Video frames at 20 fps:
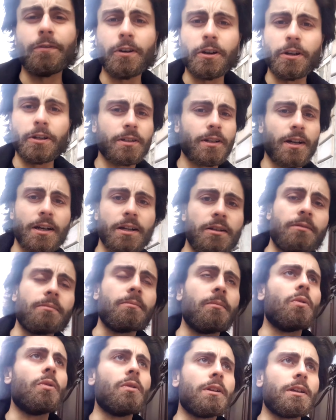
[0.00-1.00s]
very tired in
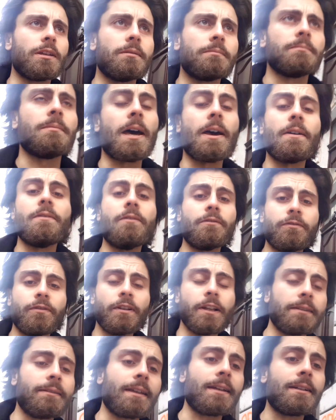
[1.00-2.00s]
the morning. I haven't
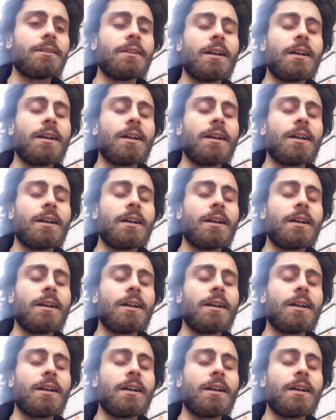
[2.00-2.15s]
felt that